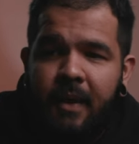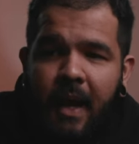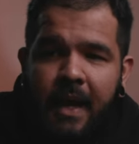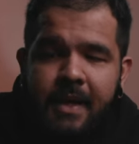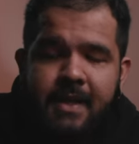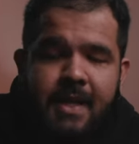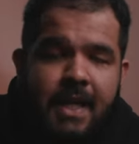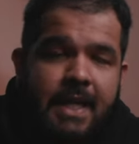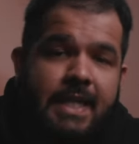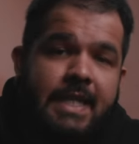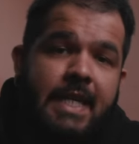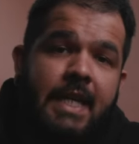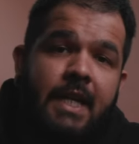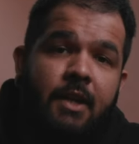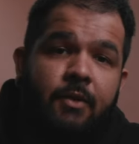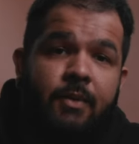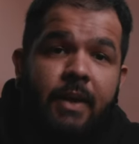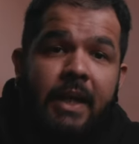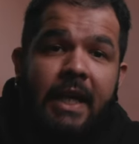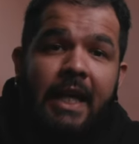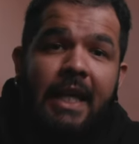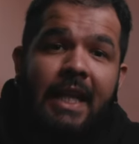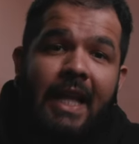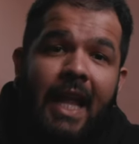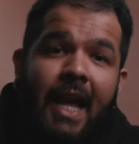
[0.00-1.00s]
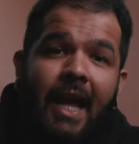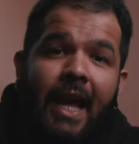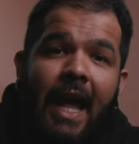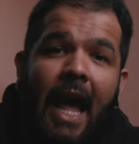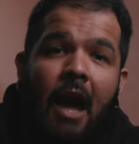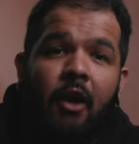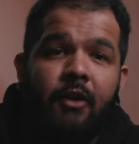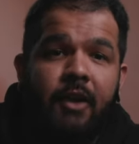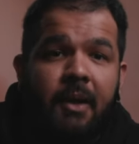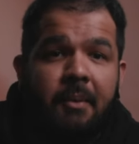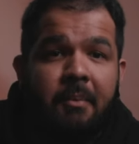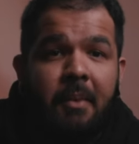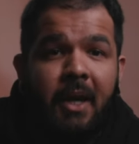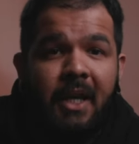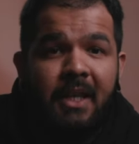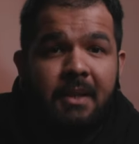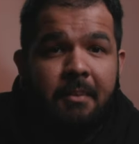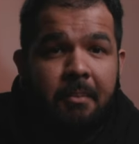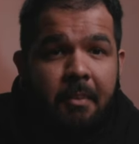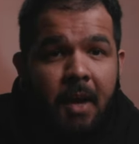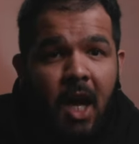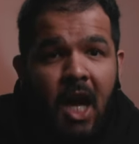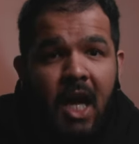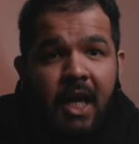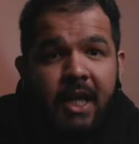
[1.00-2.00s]
as I said, I really like how they made
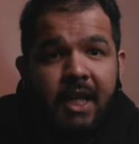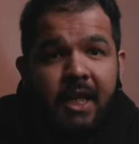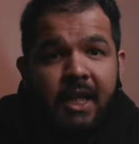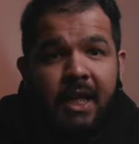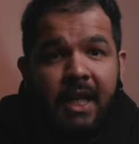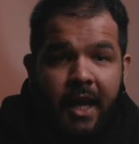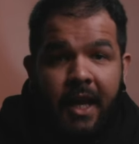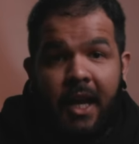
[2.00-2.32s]
the body,